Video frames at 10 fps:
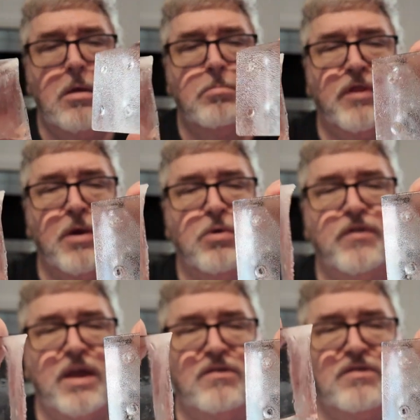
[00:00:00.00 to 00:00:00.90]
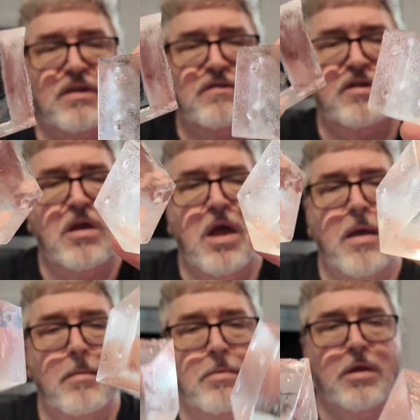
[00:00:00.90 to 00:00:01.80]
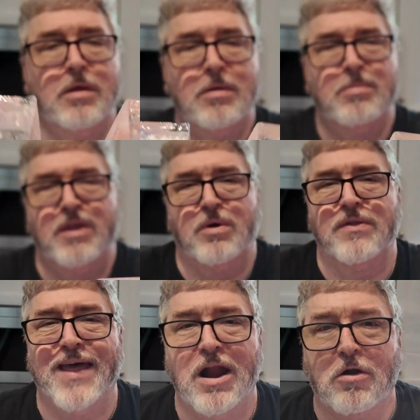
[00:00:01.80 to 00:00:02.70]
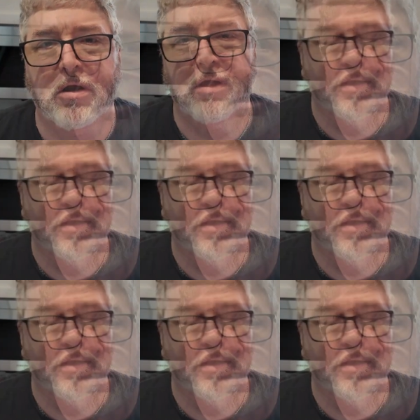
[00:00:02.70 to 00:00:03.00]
but they weren't the easiest, but they weren't that hard.